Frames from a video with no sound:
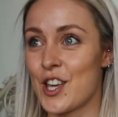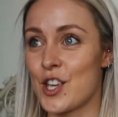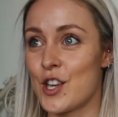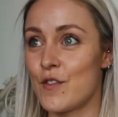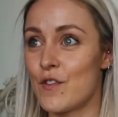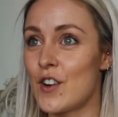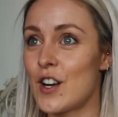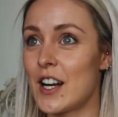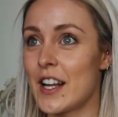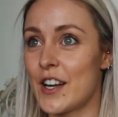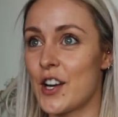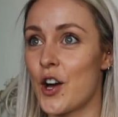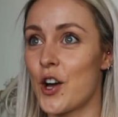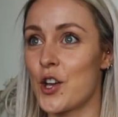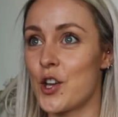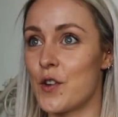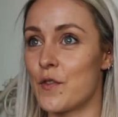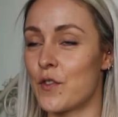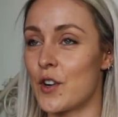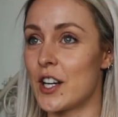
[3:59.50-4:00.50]
You really know
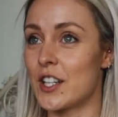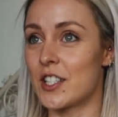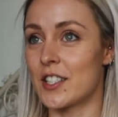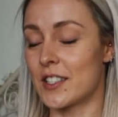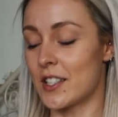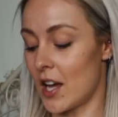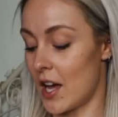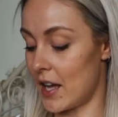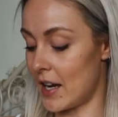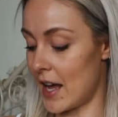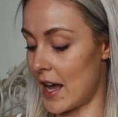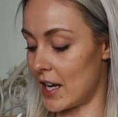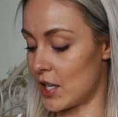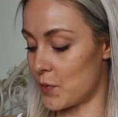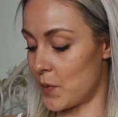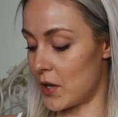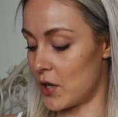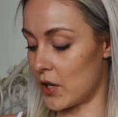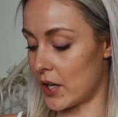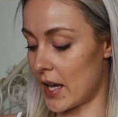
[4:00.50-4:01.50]
you've reached a certain
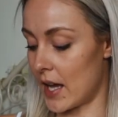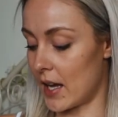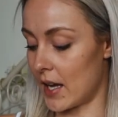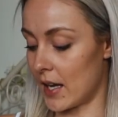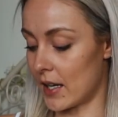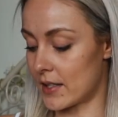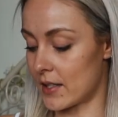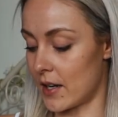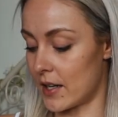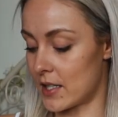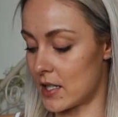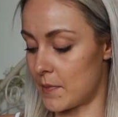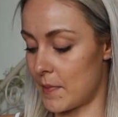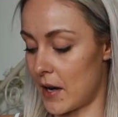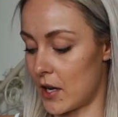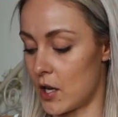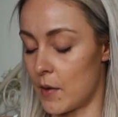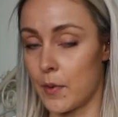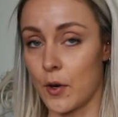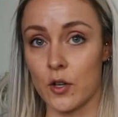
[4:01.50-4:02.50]
age when you're getting excited
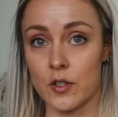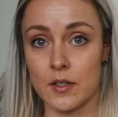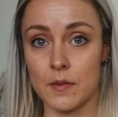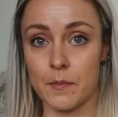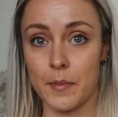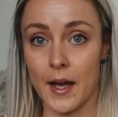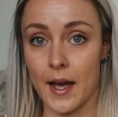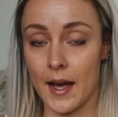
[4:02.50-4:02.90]
about your pots and